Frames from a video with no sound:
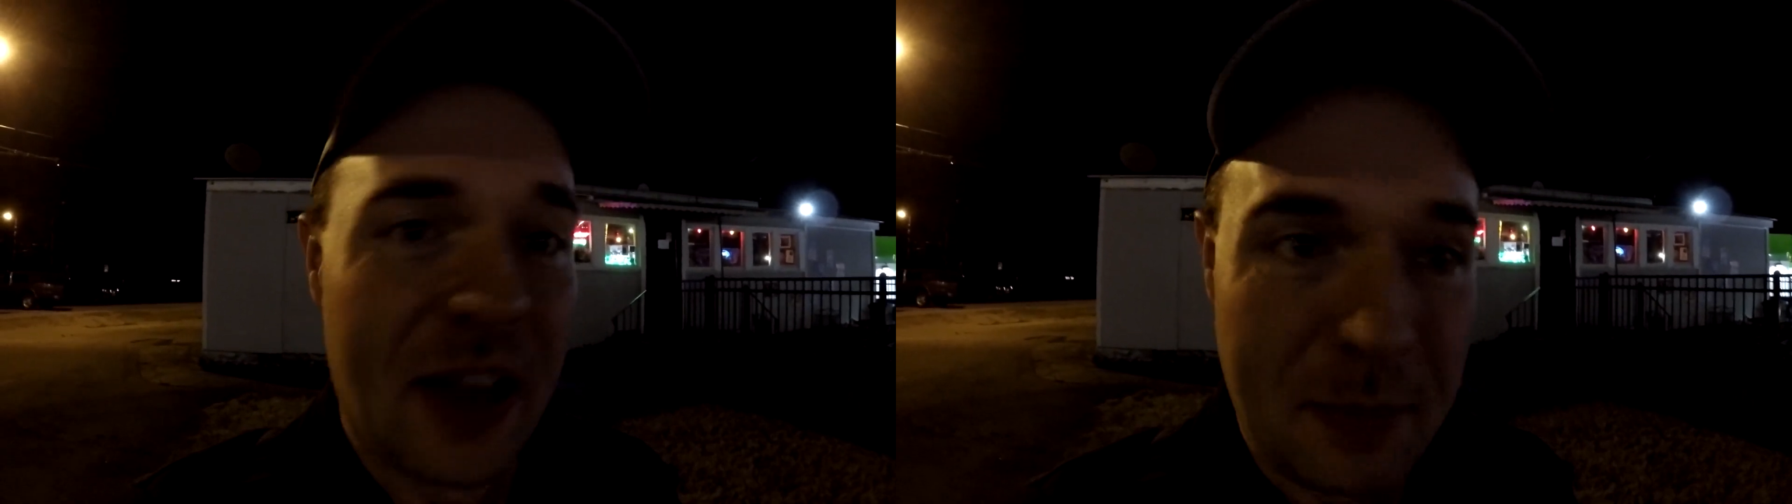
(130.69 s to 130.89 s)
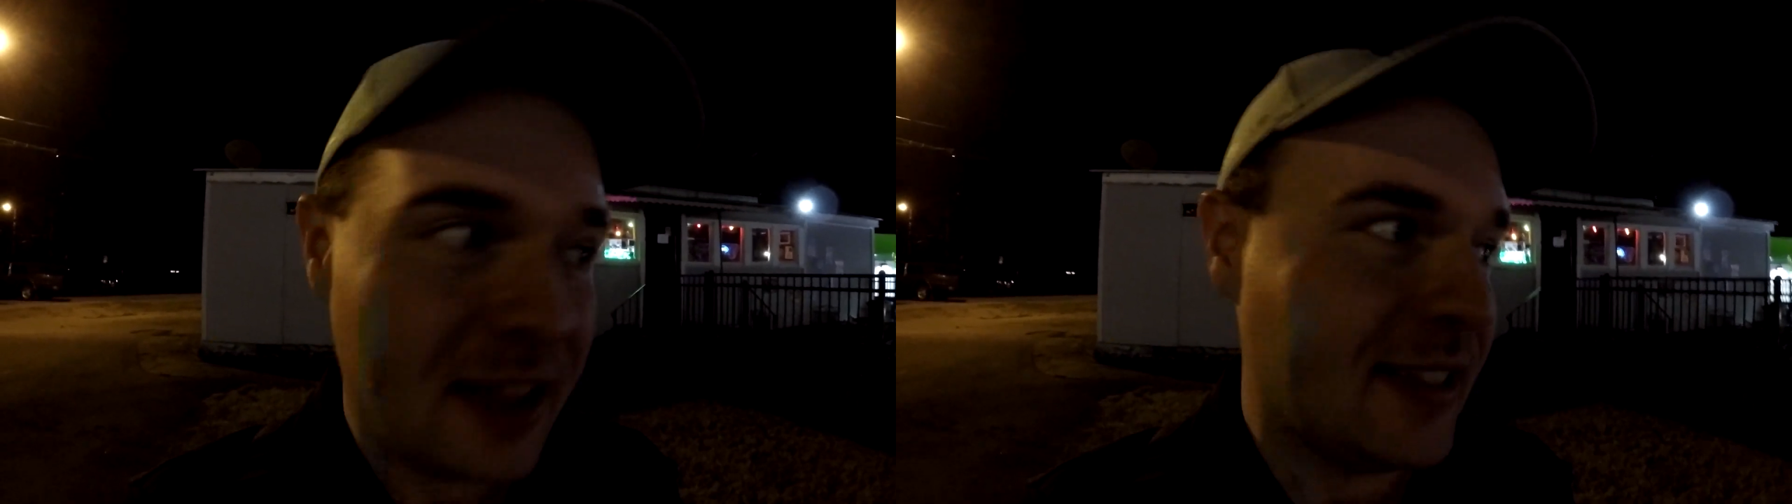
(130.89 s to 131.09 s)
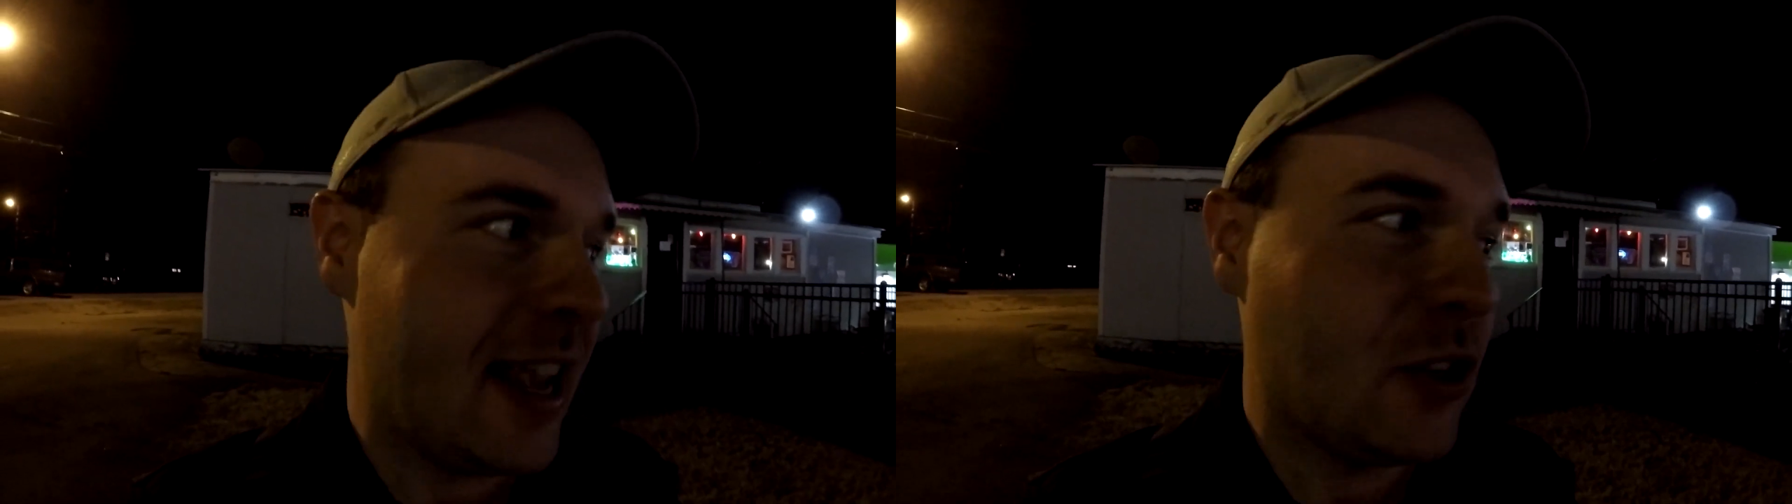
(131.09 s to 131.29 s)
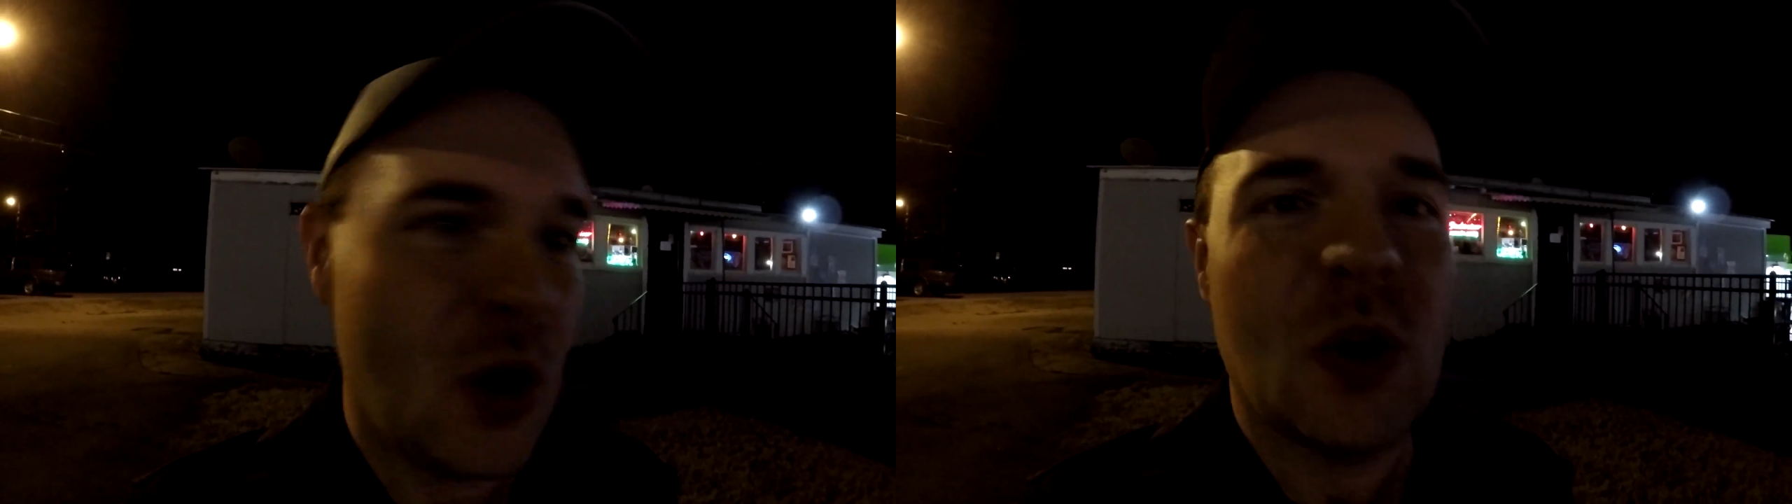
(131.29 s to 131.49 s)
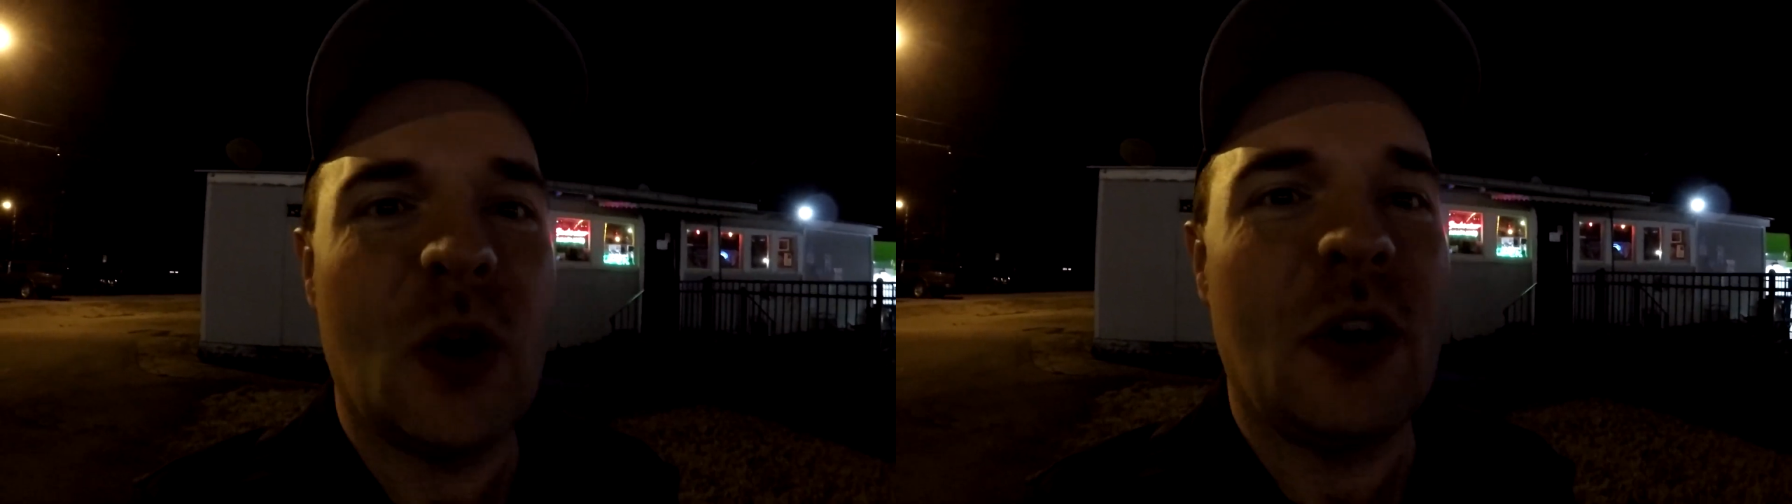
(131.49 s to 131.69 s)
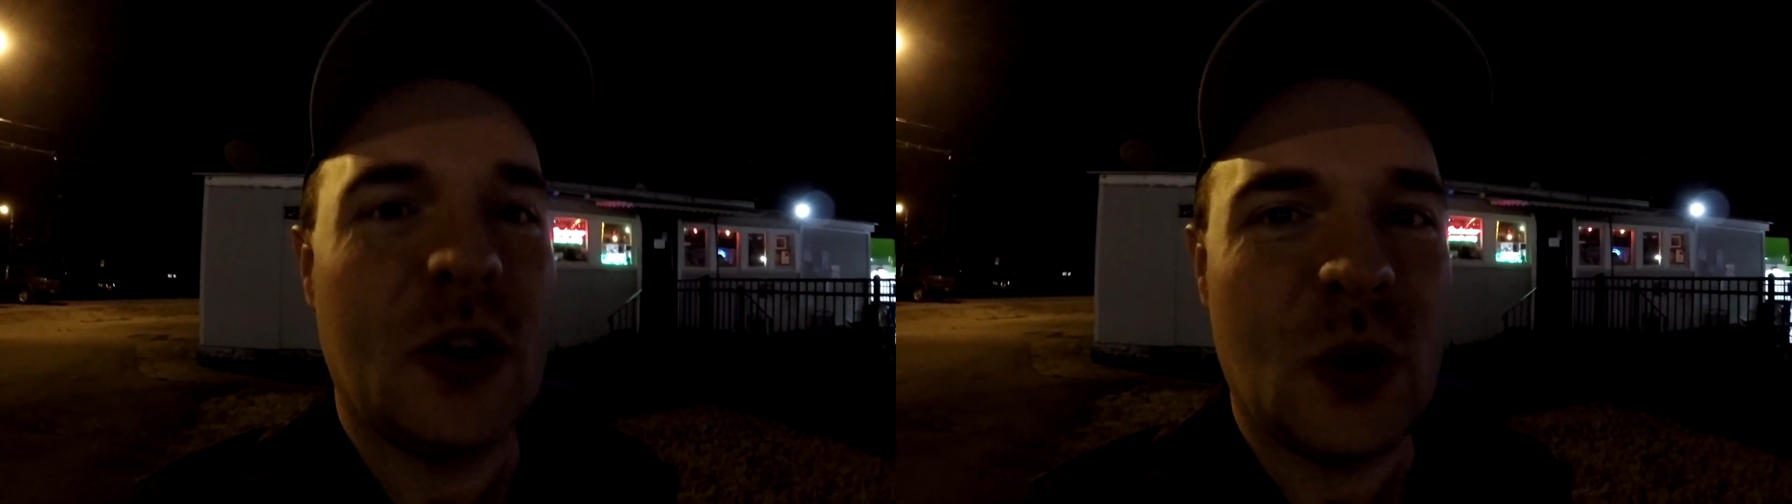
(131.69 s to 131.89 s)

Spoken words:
I'm not saying don't go to the